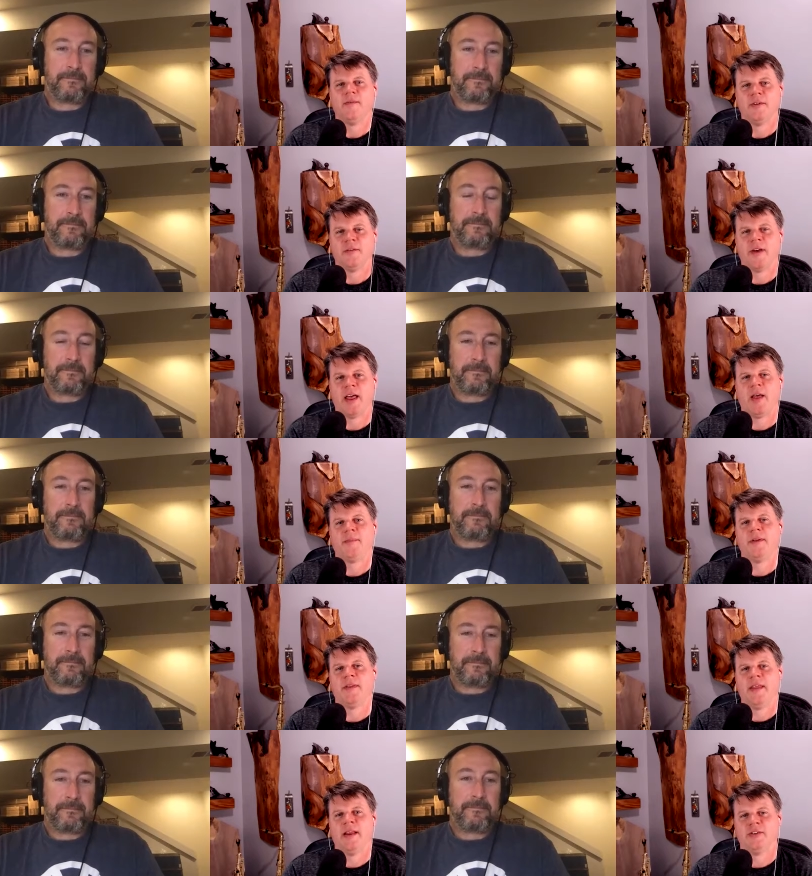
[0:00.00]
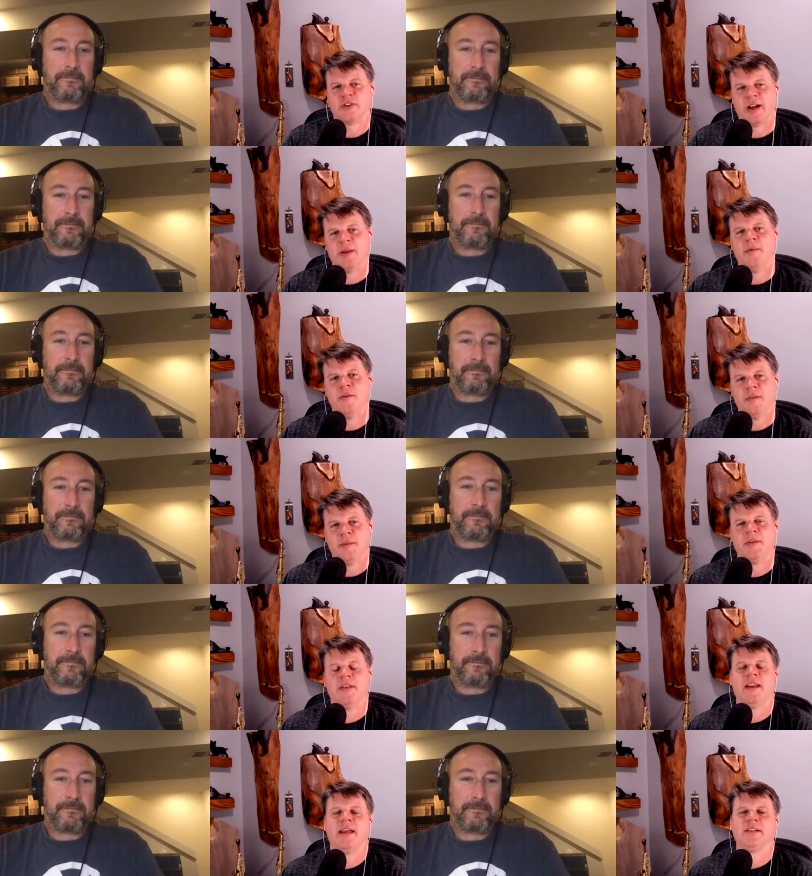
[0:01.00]
Speaker 1: developed, and then trying to move them
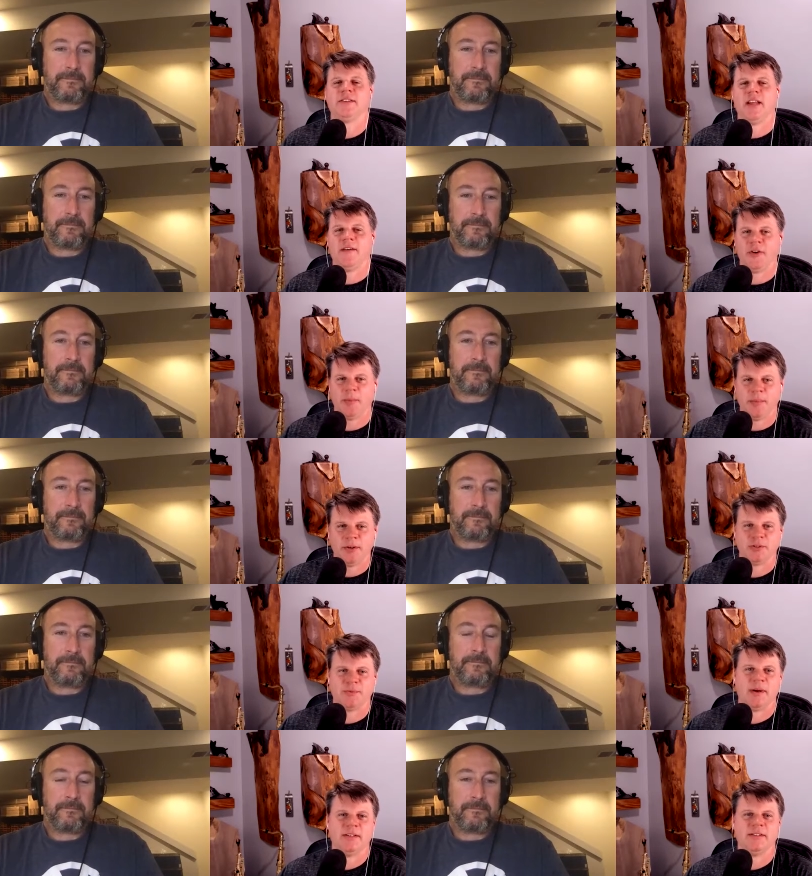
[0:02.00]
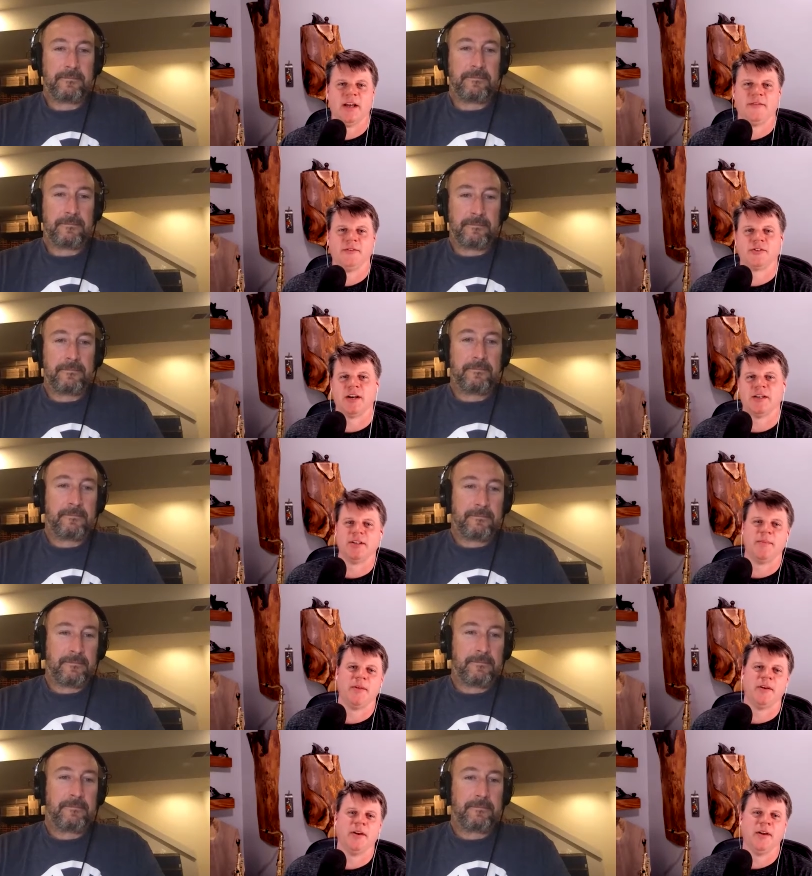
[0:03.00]
to the next level to push myself to try
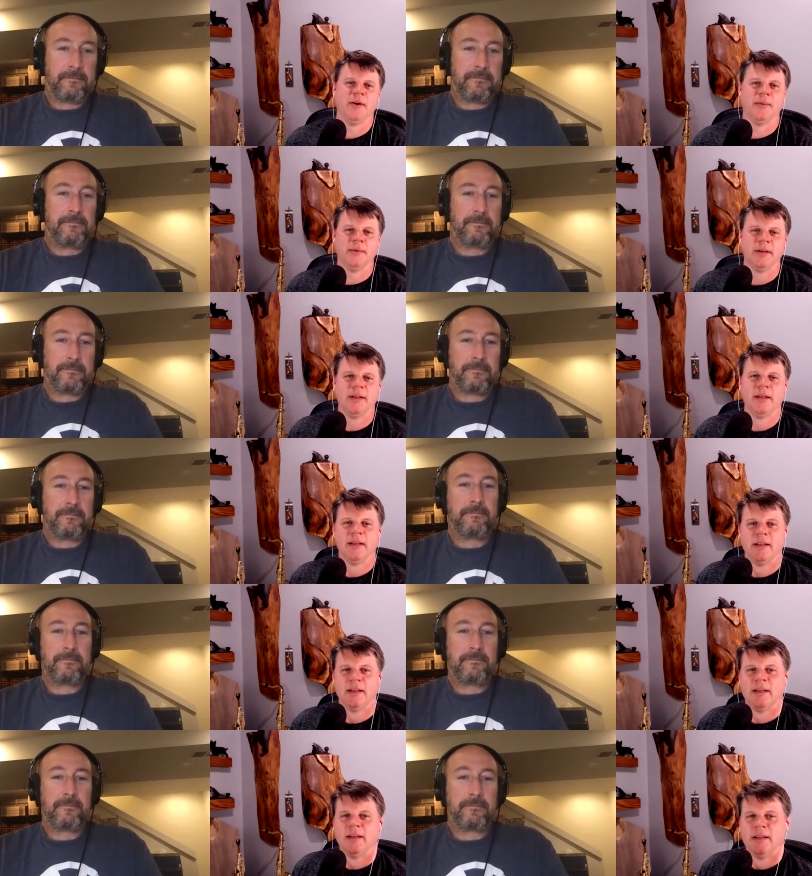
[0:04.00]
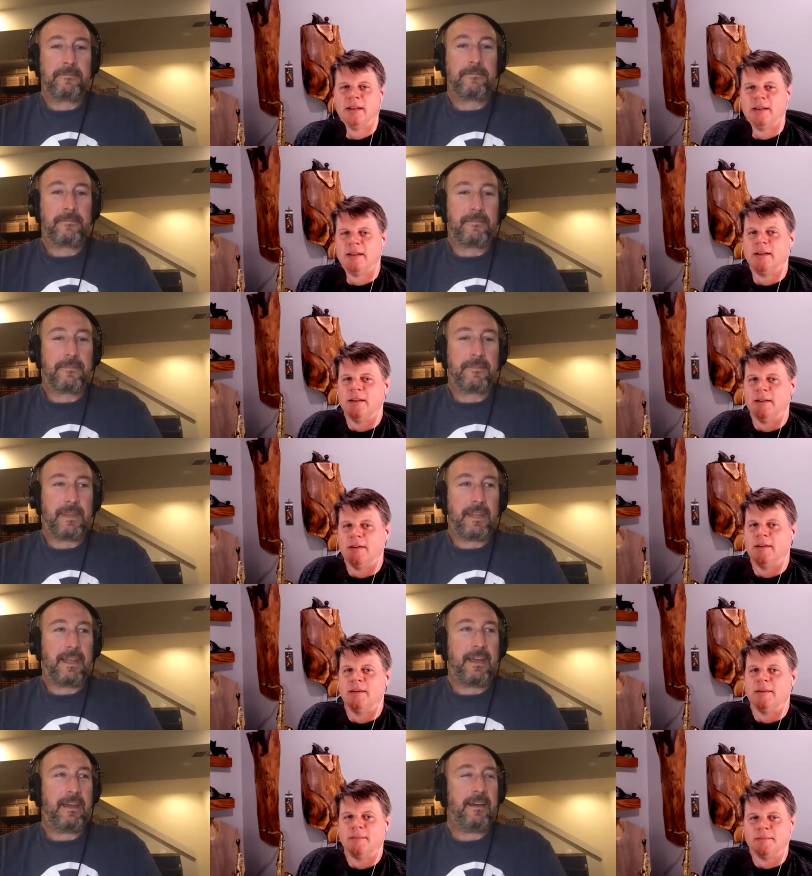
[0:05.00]
something new.
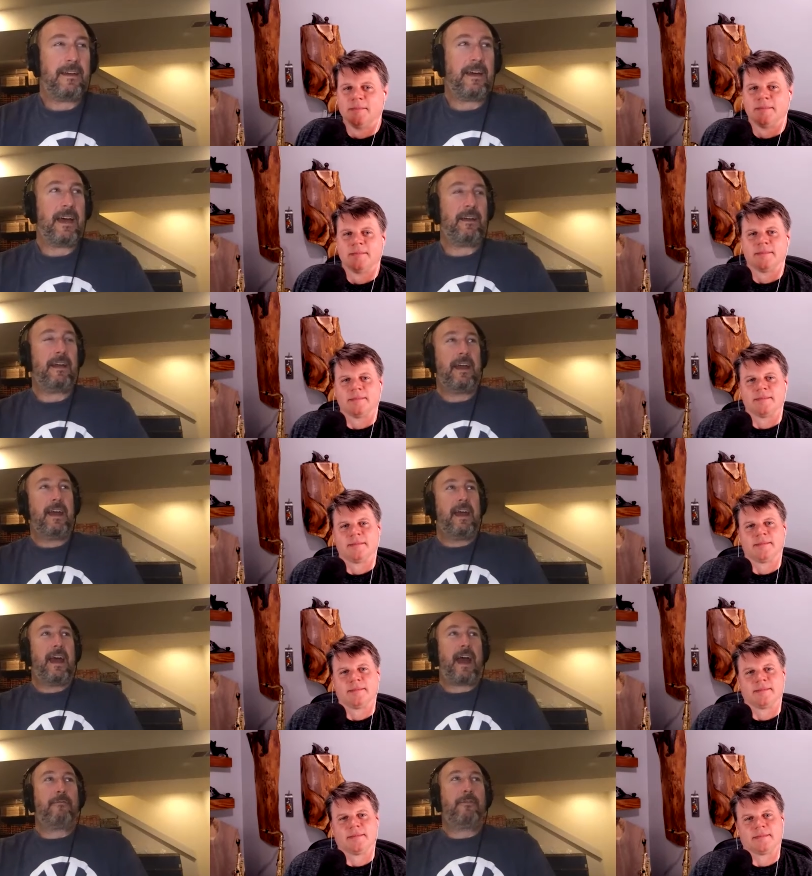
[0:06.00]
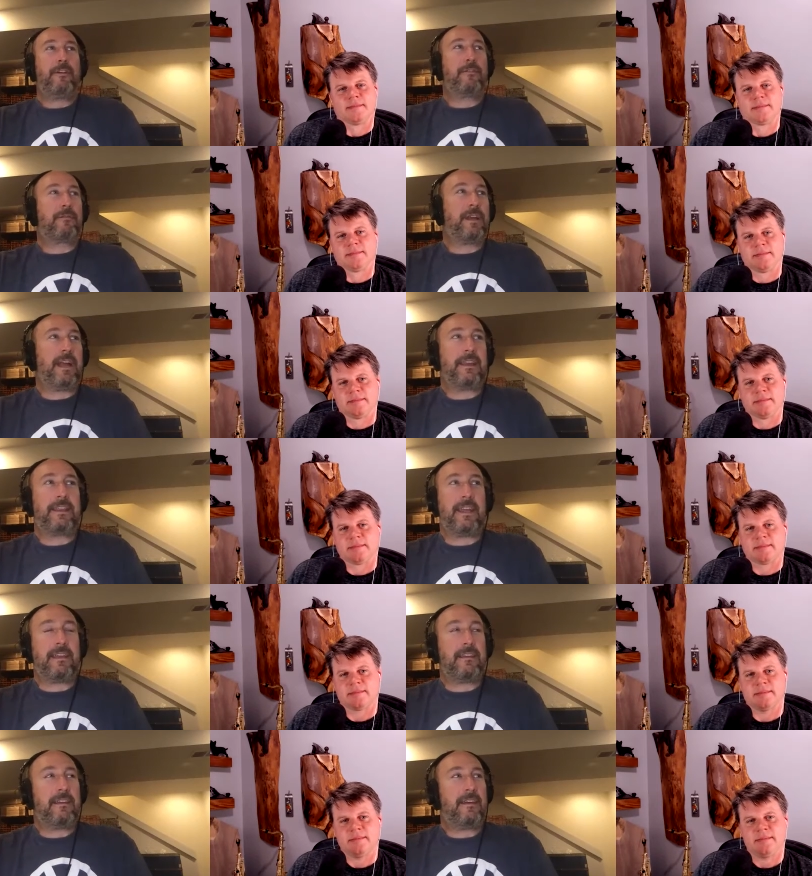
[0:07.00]
Speaker 2: Yeah, I I would agree. I think
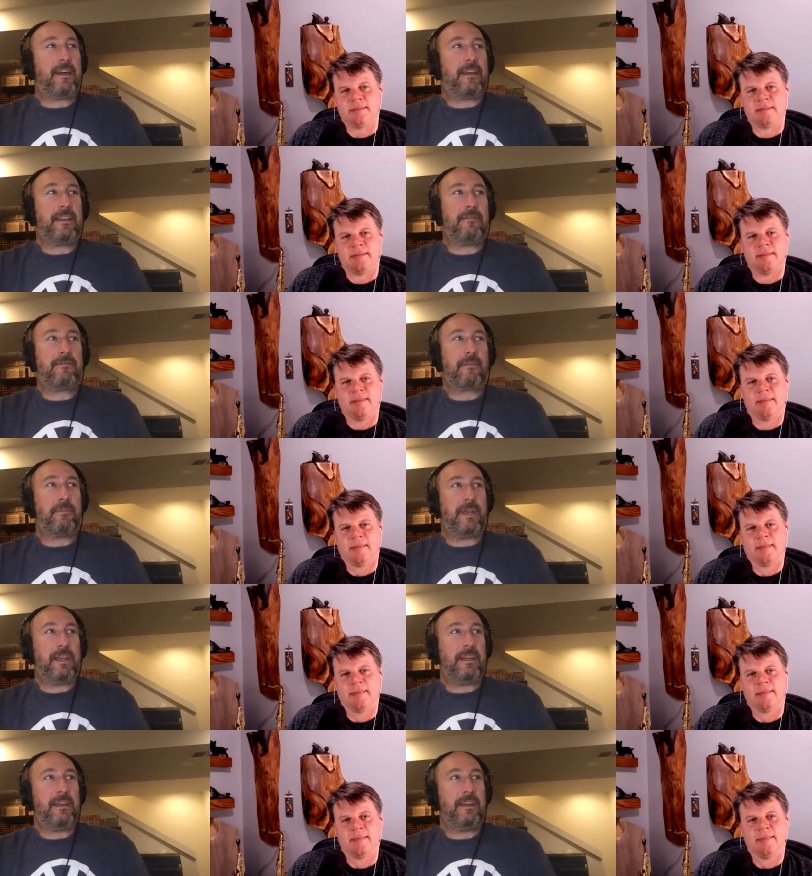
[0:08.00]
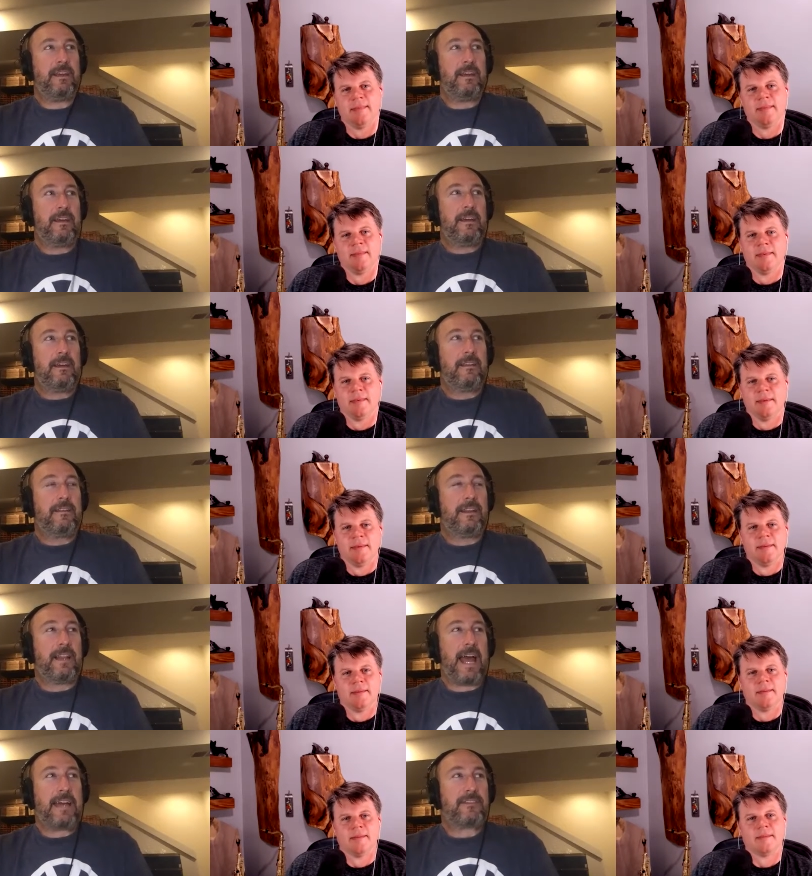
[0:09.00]
I think for me the
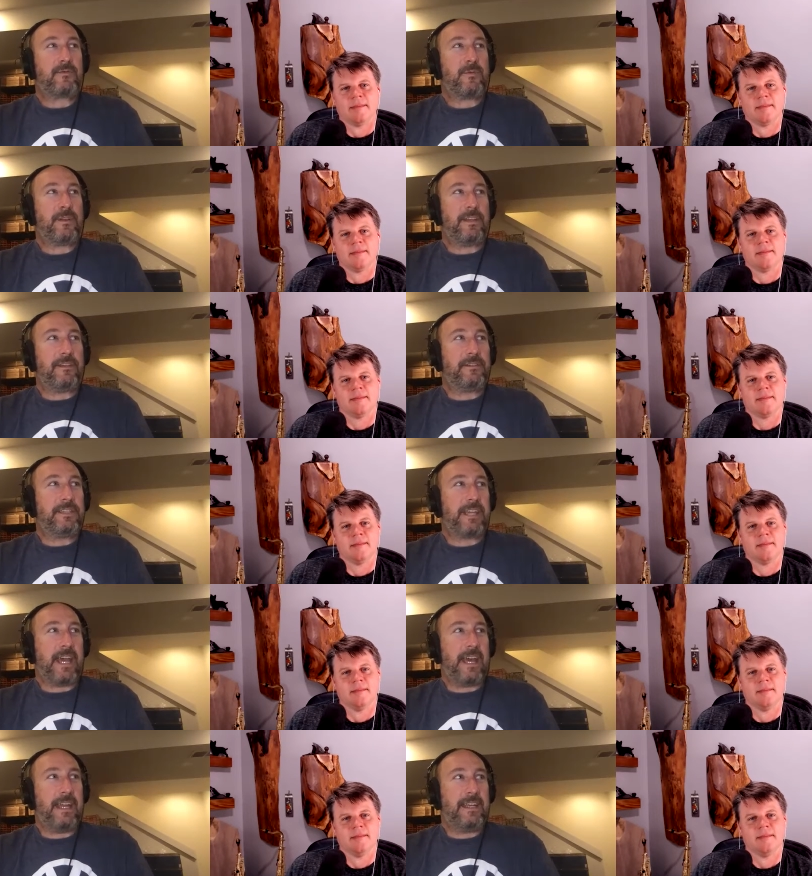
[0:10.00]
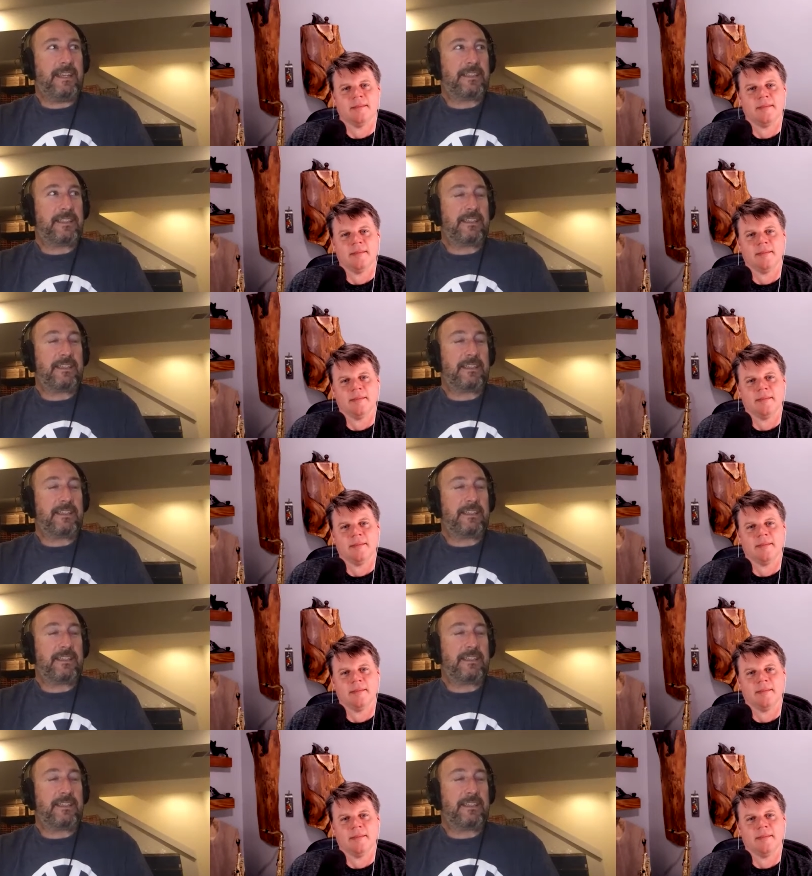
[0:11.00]
last one that you said is